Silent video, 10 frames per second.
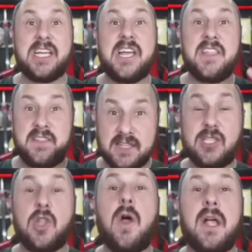This
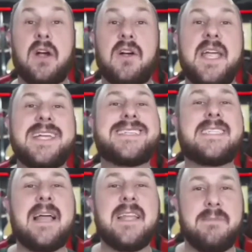lawyer is
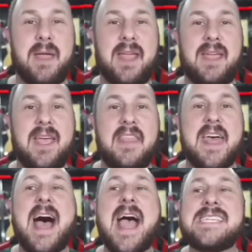telling me that
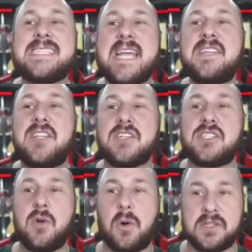I sent a
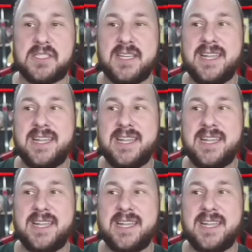source